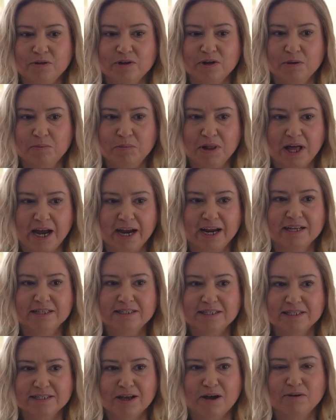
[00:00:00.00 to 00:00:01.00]

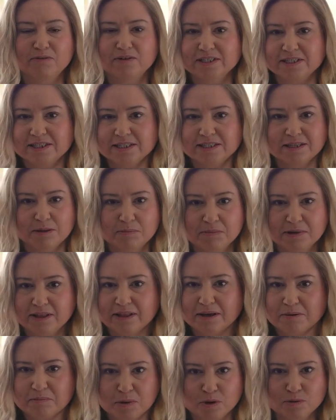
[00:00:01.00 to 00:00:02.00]
Compliance is obviously something
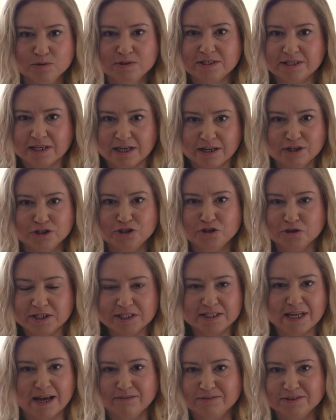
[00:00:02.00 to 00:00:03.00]
that most
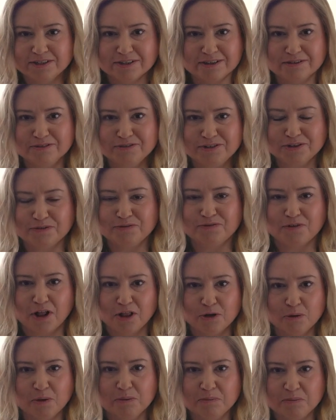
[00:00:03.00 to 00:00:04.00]
industries have to
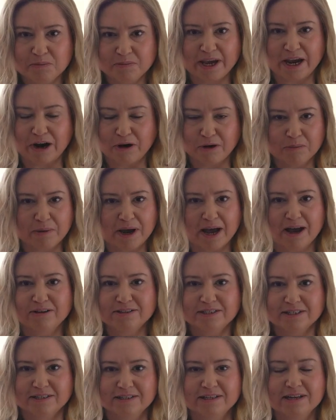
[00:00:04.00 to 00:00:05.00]
follow and care
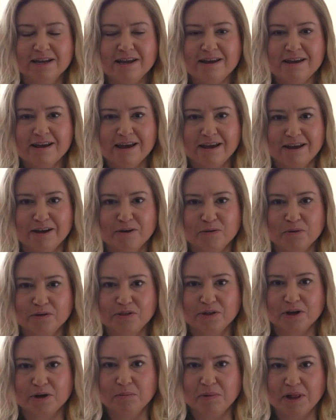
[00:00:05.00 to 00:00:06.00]
about, and
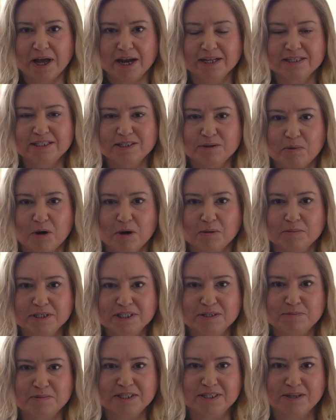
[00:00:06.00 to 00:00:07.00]
the compliance
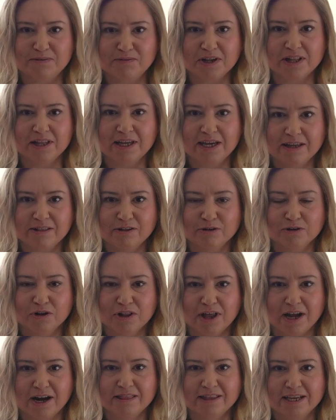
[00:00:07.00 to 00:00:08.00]
department specifically, there are a
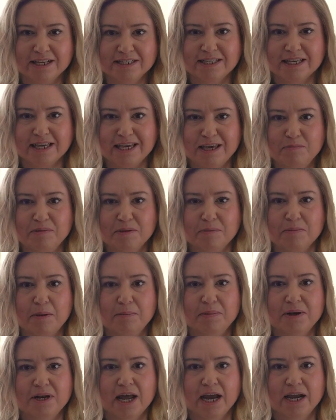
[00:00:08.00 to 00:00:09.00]
lot of things that keep them
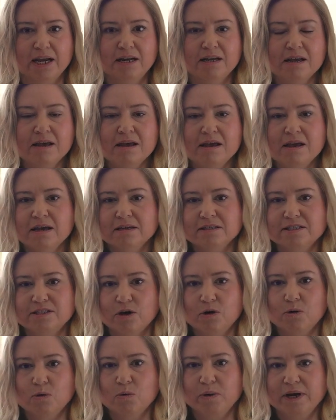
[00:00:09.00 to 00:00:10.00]
up at night.
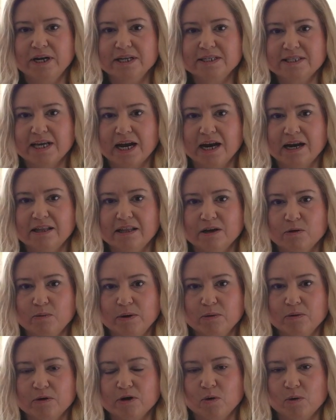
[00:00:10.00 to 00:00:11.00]
So we decided that
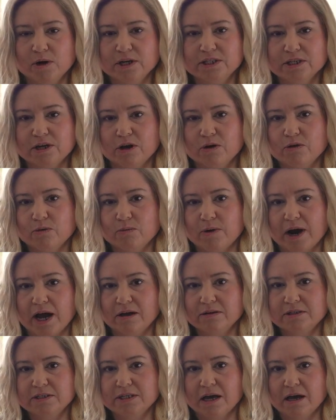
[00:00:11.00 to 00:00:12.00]
we were going to go the
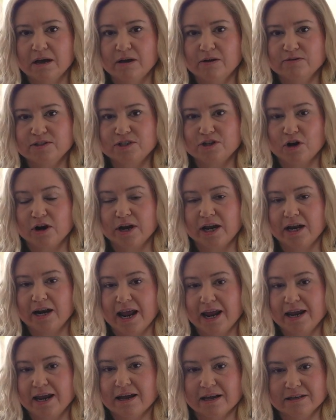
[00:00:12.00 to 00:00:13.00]
route of starting
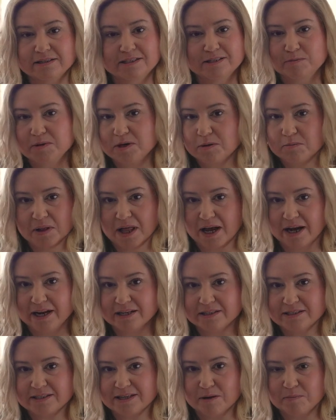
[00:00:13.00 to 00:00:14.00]
custom
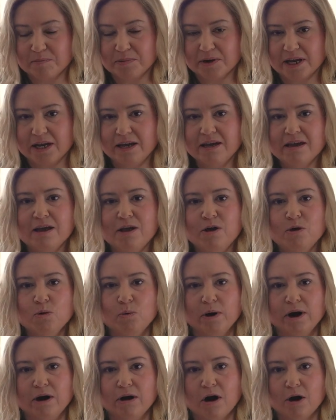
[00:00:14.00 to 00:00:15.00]
compliance company
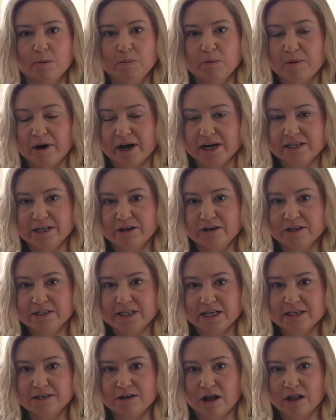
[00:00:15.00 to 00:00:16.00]
where our proprietary
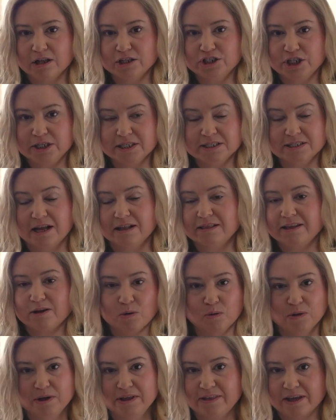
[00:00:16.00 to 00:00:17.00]
technology is not the
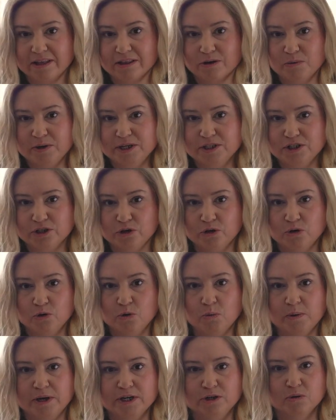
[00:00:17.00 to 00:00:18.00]
only thing that we
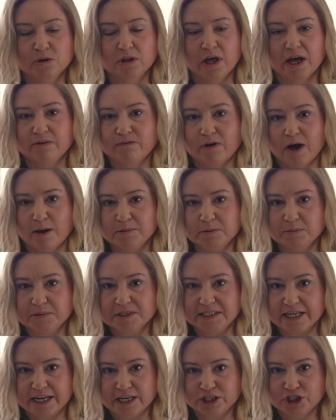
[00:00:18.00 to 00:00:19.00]
do. We do a lot of
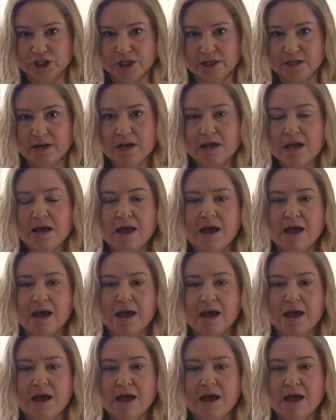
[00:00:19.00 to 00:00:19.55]
optimization.